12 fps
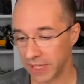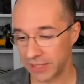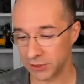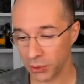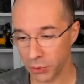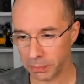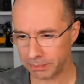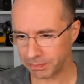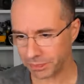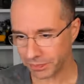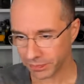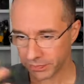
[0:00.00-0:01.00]
And so
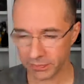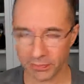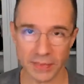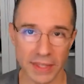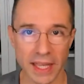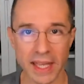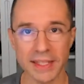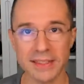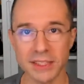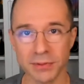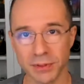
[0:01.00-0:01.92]
as this